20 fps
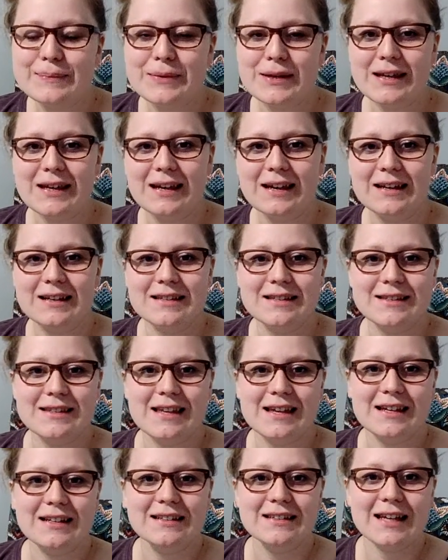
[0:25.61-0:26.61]
because
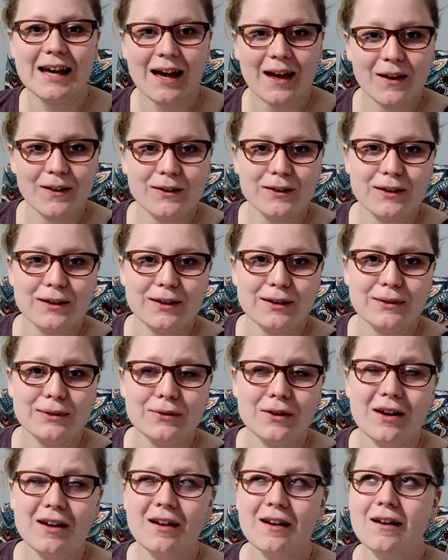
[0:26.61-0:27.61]
they tell you